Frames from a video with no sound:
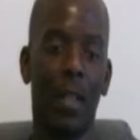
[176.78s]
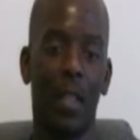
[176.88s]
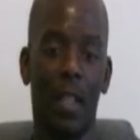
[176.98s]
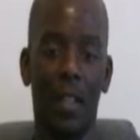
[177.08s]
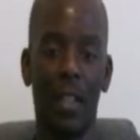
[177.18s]

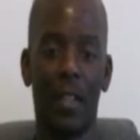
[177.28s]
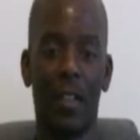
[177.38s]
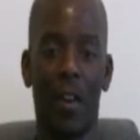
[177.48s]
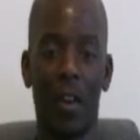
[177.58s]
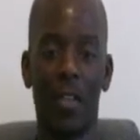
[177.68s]
In this,
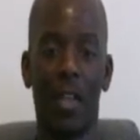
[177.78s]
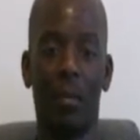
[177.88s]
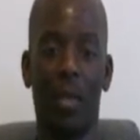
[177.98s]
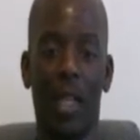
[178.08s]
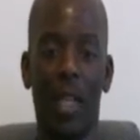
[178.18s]
the
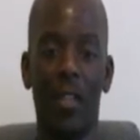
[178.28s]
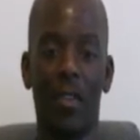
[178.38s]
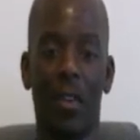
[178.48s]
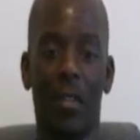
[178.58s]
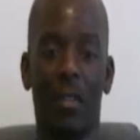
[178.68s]
architect
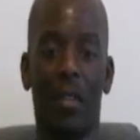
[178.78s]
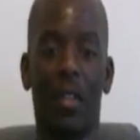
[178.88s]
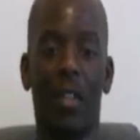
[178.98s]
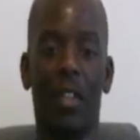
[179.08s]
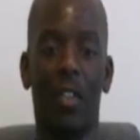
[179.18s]
plans are
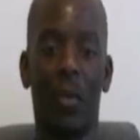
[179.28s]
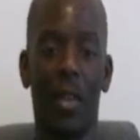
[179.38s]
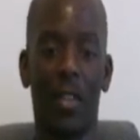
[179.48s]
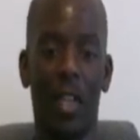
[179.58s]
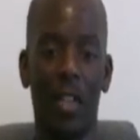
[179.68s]
the
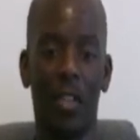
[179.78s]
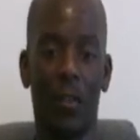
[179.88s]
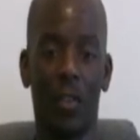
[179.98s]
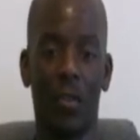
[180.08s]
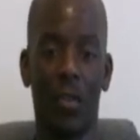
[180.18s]
translation
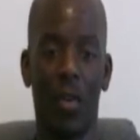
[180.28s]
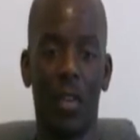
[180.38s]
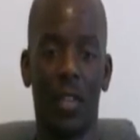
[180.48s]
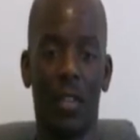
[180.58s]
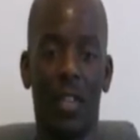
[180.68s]
of the
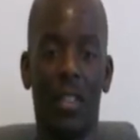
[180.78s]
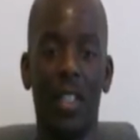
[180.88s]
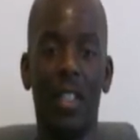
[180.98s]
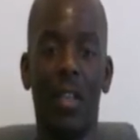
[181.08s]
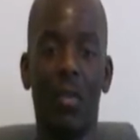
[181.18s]
drawings into detailed